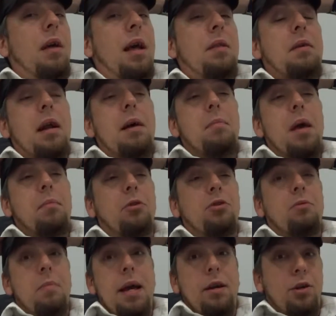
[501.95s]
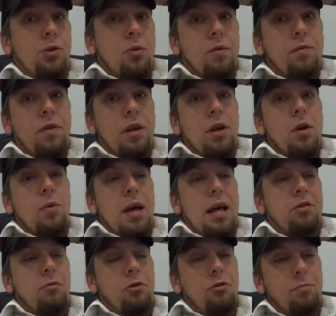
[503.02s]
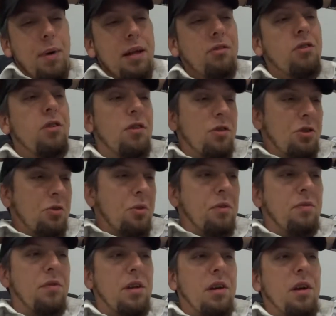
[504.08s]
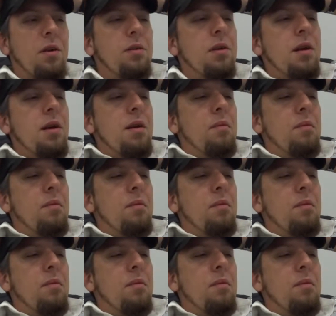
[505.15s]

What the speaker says: and that I'm able to make a short video as a response to this short video.